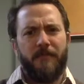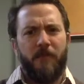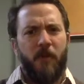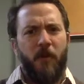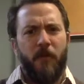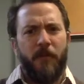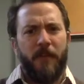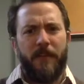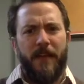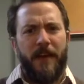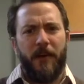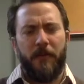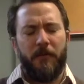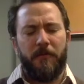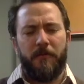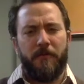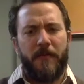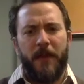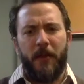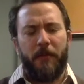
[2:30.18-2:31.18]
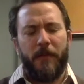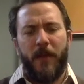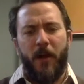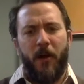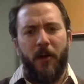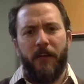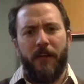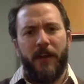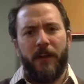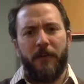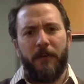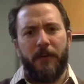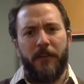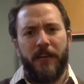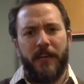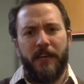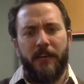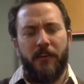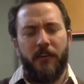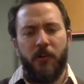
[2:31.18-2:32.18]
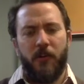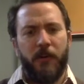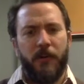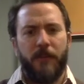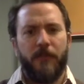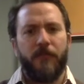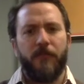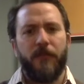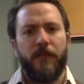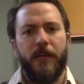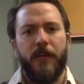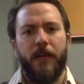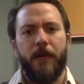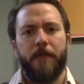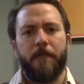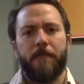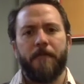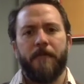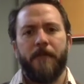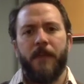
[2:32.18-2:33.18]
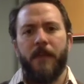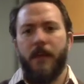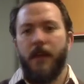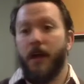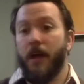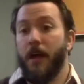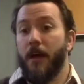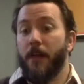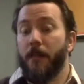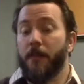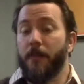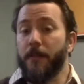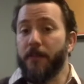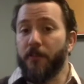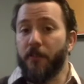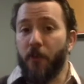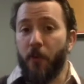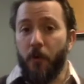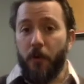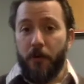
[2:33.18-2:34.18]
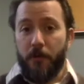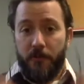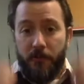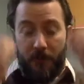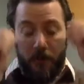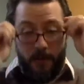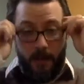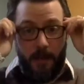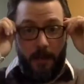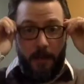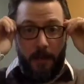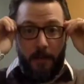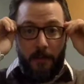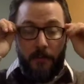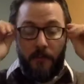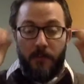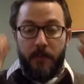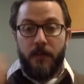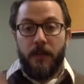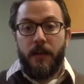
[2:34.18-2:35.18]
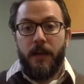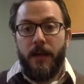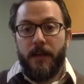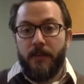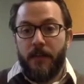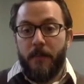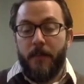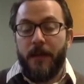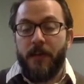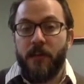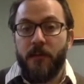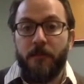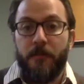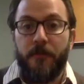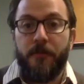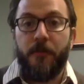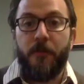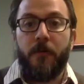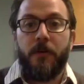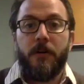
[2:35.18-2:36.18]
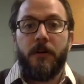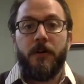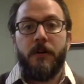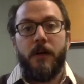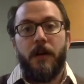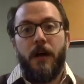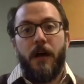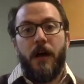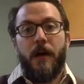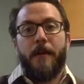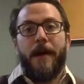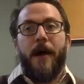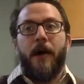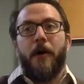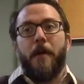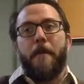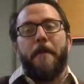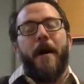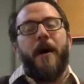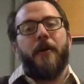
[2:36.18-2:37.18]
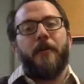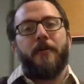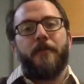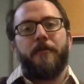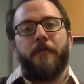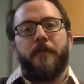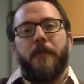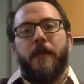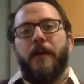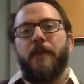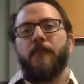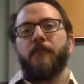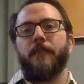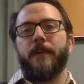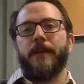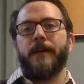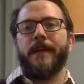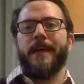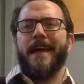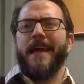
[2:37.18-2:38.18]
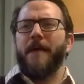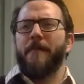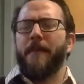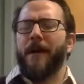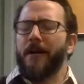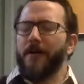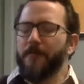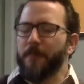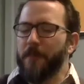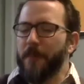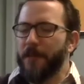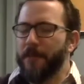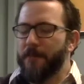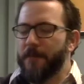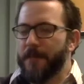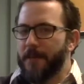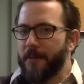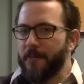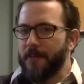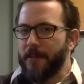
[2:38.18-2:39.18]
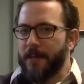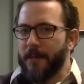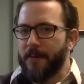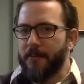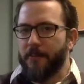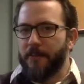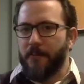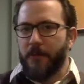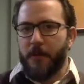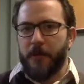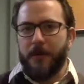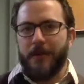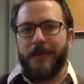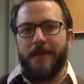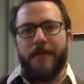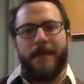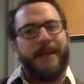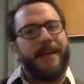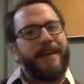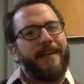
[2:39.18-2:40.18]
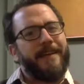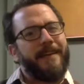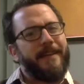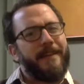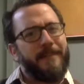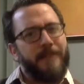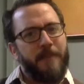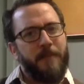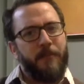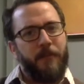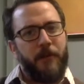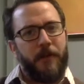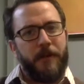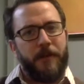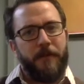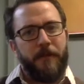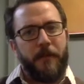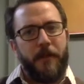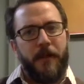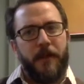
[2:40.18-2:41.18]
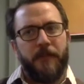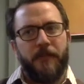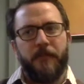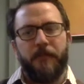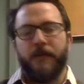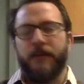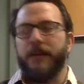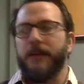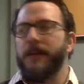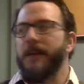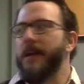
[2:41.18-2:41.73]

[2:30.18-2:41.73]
hopefully that'll be all that I really need to do in this video. This course is, as I mentioned before, about modern philosophy. Modern philosophy doesn't necessarily mean contemporary philosophy.